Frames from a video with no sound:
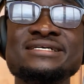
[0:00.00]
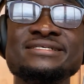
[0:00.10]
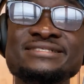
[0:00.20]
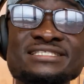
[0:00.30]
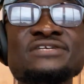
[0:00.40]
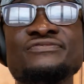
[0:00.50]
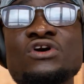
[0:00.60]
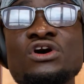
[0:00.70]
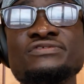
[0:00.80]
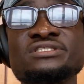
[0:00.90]
This
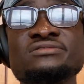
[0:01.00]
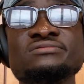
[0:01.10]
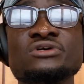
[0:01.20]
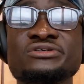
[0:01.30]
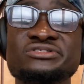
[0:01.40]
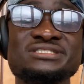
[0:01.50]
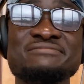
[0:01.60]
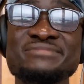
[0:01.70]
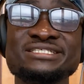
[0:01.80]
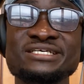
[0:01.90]
involves also
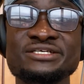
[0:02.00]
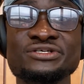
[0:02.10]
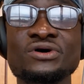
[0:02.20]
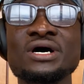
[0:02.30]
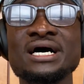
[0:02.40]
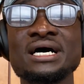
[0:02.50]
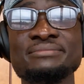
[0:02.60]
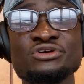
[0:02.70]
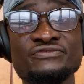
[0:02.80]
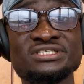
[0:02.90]
submitting,
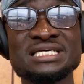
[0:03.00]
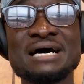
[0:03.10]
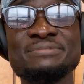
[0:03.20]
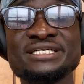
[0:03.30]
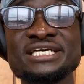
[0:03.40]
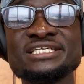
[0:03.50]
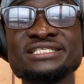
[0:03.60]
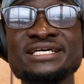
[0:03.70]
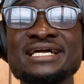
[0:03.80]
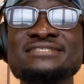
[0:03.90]
your visa
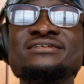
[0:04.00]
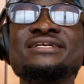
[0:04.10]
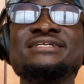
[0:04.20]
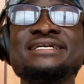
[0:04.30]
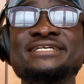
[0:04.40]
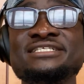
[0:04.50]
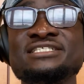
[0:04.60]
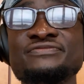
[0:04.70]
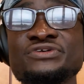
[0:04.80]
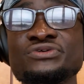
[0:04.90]
application and attending an
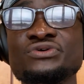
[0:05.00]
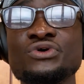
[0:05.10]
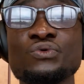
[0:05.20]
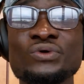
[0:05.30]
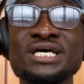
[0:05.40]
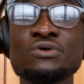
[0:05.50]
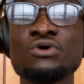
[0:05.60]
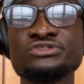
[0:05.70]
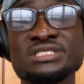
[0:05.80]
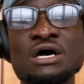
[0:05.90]
interview with a
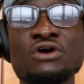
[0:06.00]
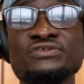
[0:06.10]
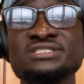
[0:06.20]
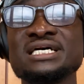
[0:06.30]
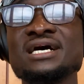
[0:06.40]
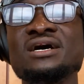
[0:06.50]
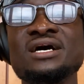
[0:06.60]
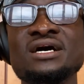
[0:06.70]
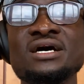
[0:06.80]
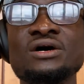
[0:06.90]
consular officer.
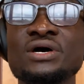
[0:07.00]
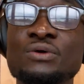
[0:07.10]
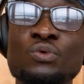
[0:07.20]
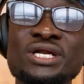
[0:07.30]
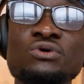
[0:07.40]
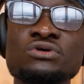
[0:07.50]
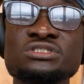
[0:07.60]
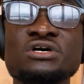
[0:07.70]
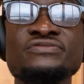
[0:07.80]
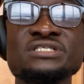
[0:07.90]
And what a
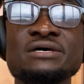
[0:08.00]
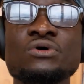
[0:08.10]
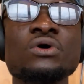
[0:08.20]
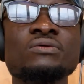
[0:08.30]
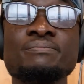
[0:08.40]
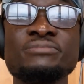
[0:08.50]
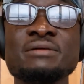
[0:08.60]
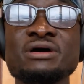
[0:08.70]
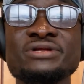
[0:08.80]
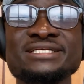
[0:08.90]
consular officer
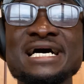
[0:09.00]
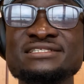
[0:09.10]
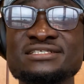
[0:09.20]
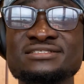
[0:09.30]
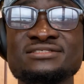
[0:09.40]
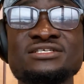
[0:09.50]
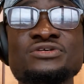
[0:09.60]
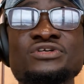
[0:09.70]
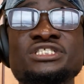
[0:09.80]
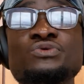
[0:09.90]
primarily does is he
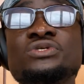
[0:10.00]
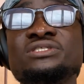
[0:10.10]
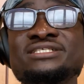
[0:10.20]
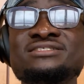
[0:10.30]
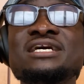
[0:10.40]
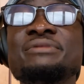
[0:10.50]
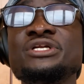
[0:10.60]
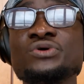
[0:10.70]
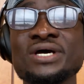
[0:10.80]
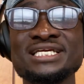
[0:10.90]
or she will
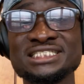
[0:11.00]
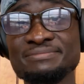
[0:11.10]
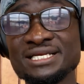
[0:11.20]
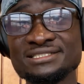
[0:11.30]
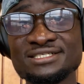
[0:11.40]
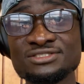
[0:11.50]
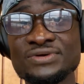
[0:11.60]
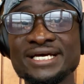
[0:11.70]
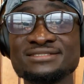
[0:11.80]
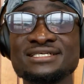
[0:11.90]
determine your eligibility to
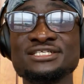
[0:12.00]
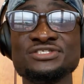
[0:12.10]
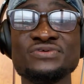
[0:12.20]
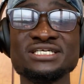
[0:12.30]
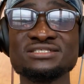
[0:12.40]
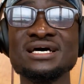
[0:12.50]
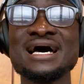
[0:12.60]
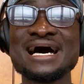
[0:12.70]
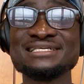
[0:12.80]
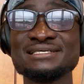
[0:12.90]
enter the US
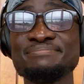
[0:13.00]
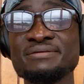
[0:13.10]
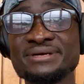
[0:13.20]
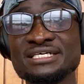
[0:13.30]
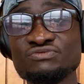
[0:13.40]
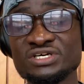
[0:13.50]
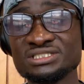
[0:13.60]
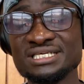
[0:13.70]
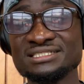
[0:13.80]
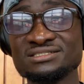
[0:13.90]
as a permanent
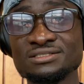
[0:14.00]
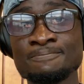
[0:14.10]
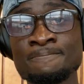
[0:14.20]
residency.